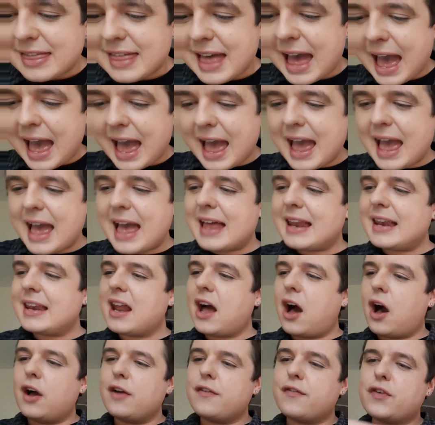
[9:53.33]

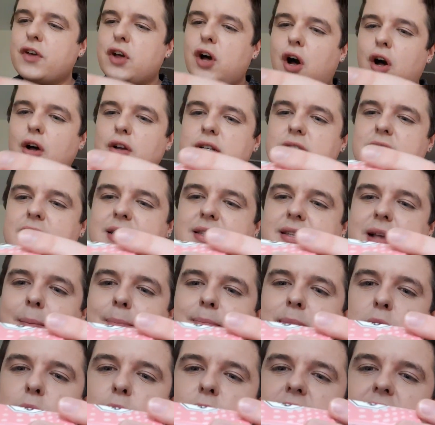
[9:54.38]
Then I've got some
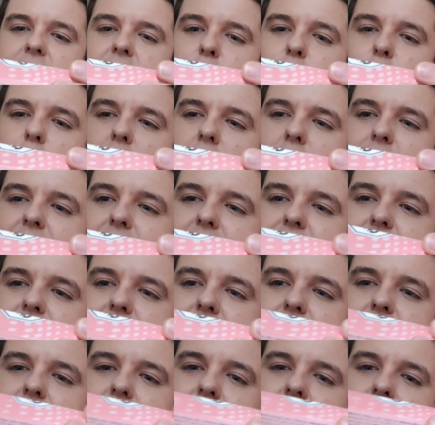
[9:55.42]
Milky
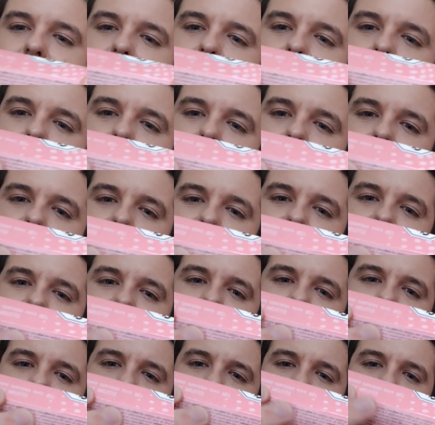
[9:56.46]
White
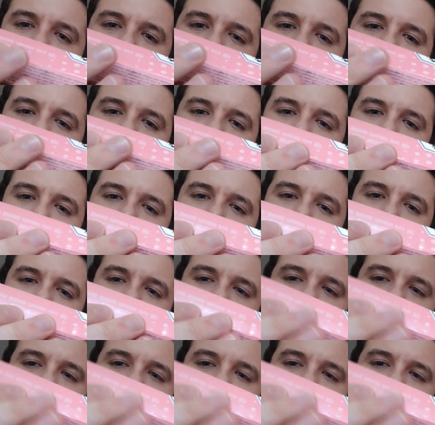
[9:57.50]
Lay Blanc